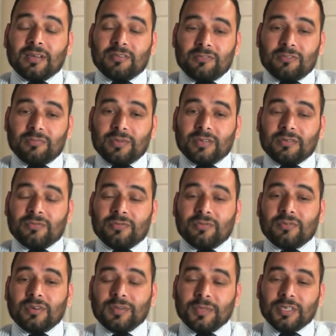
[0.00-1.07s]
government
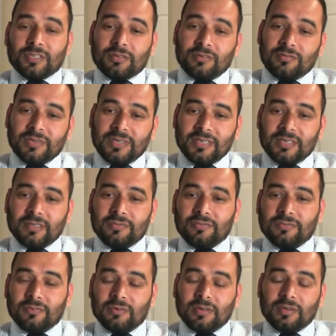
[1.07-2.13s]
for remission fees,
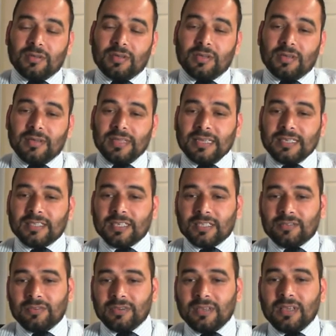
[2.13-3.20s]
for
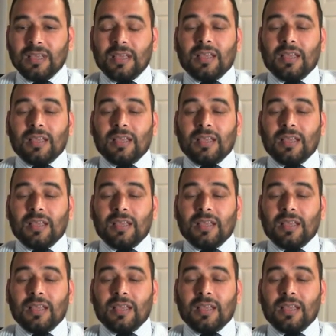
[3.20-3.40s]
NHS fee